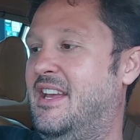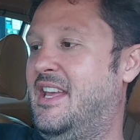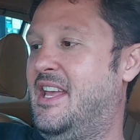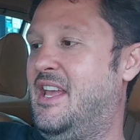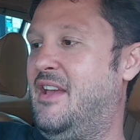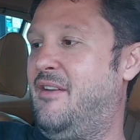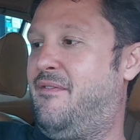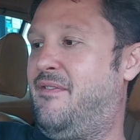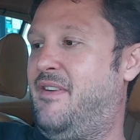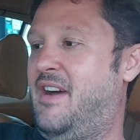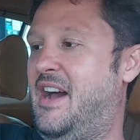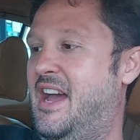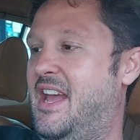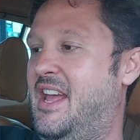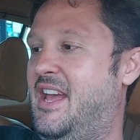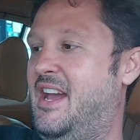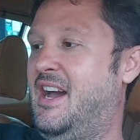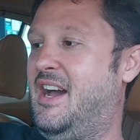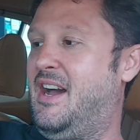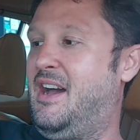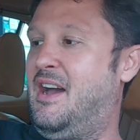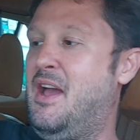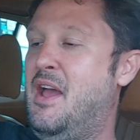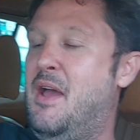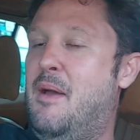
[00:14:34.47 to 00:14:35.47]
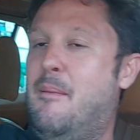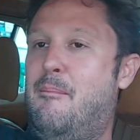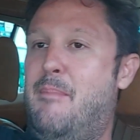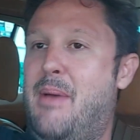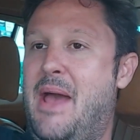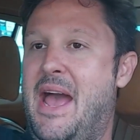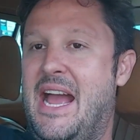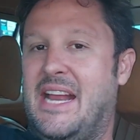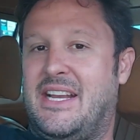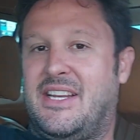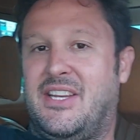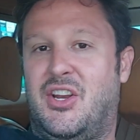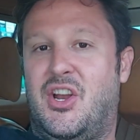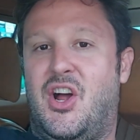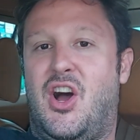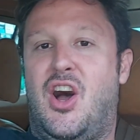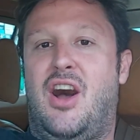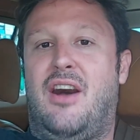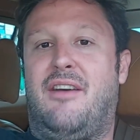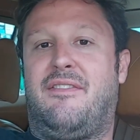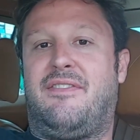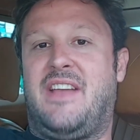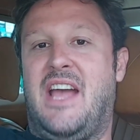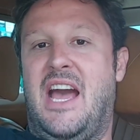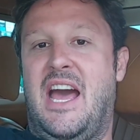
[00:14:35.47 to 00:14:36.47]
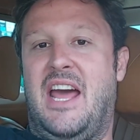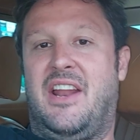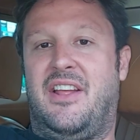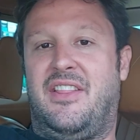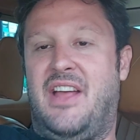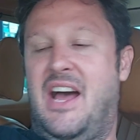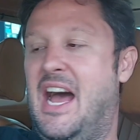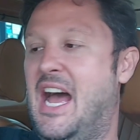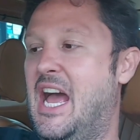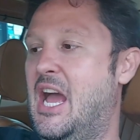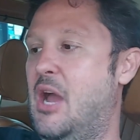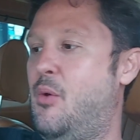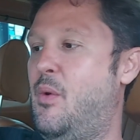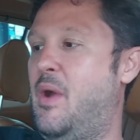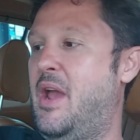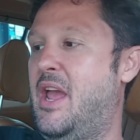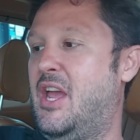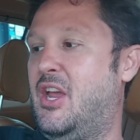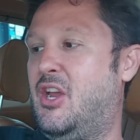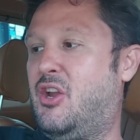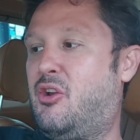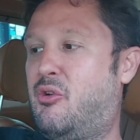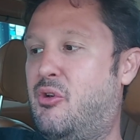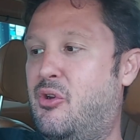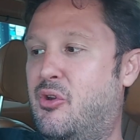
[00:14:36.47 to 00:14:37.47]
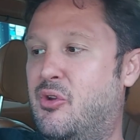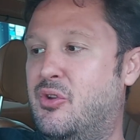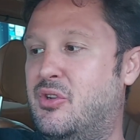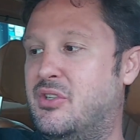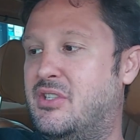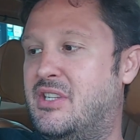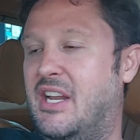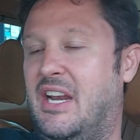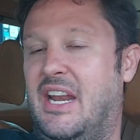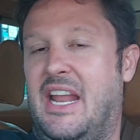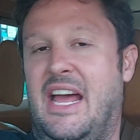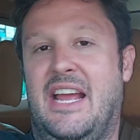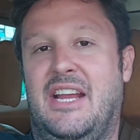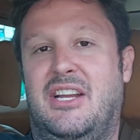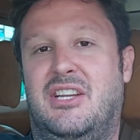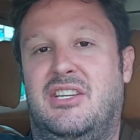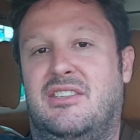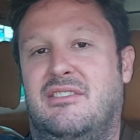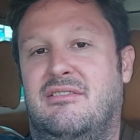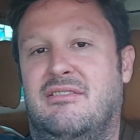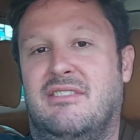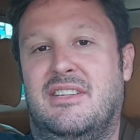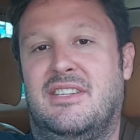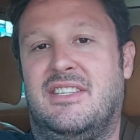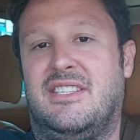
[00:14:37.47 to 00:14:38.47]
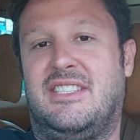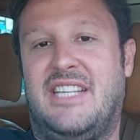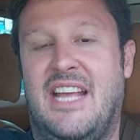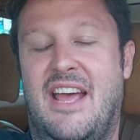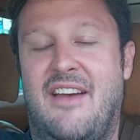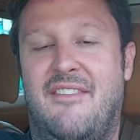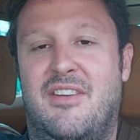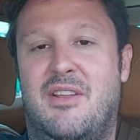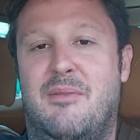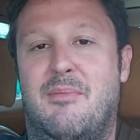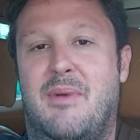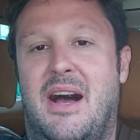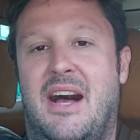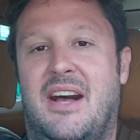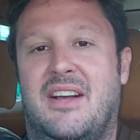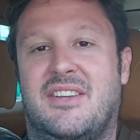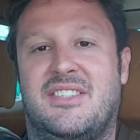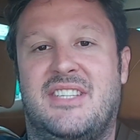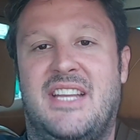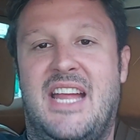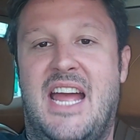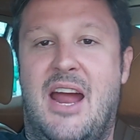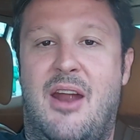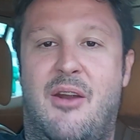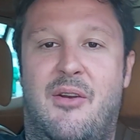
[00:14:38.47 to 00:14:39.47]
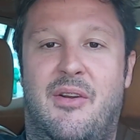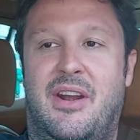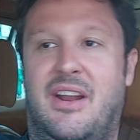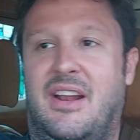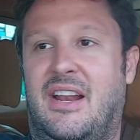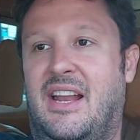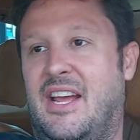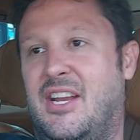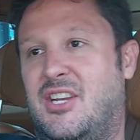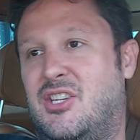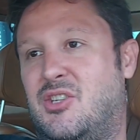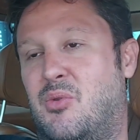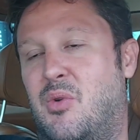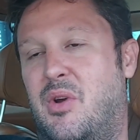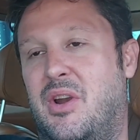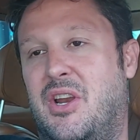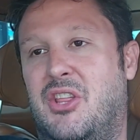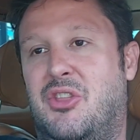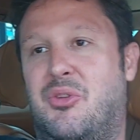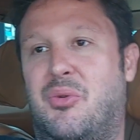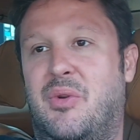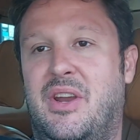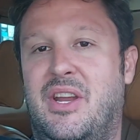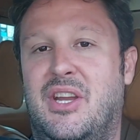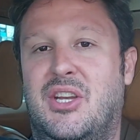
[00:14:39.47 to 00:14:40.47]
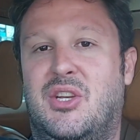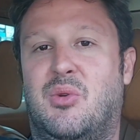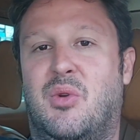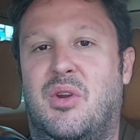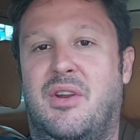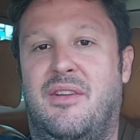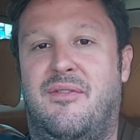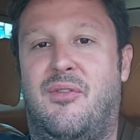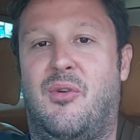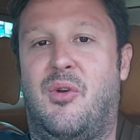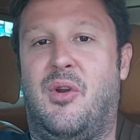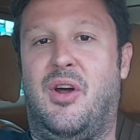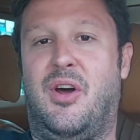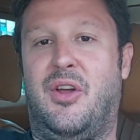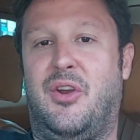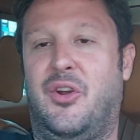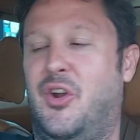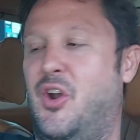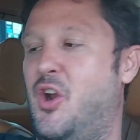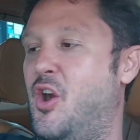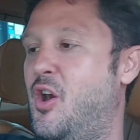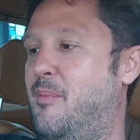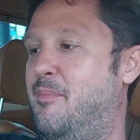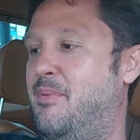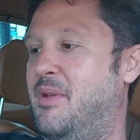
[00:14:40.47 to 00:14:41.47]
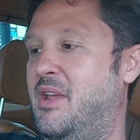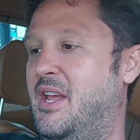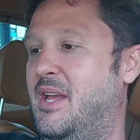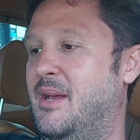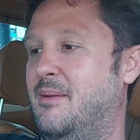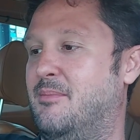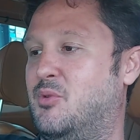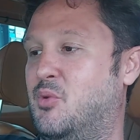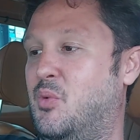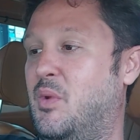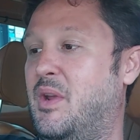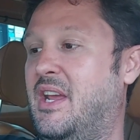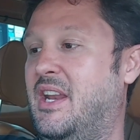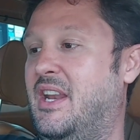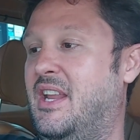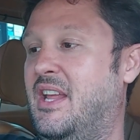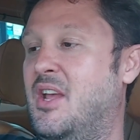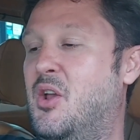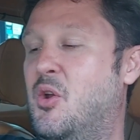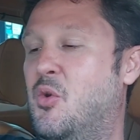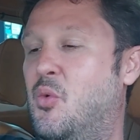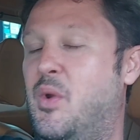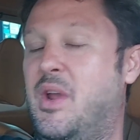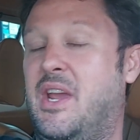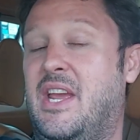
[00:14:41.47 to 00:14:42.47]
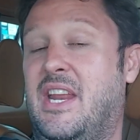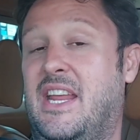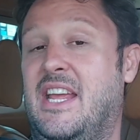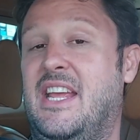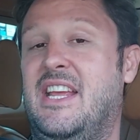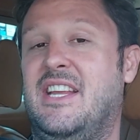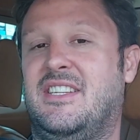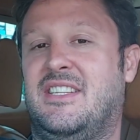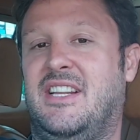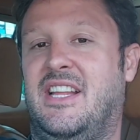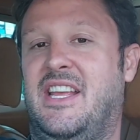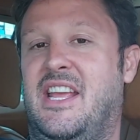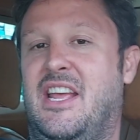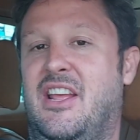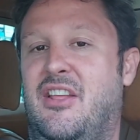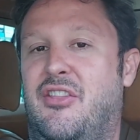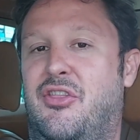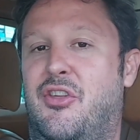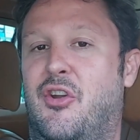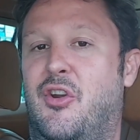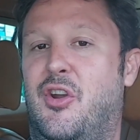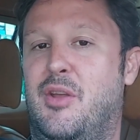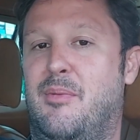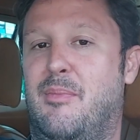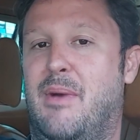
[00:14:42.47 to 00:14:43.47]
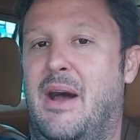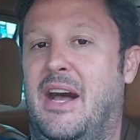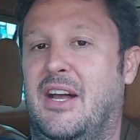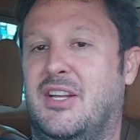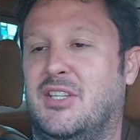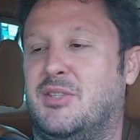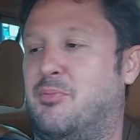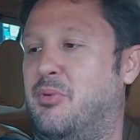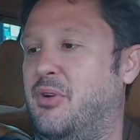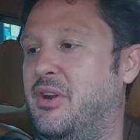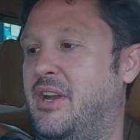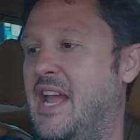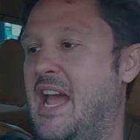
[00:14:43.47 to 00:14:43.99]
if I backed it off, got on the highway and cruised at like 70 miles an hour at like 2,400 RPMs. We could easily hit 30 miles per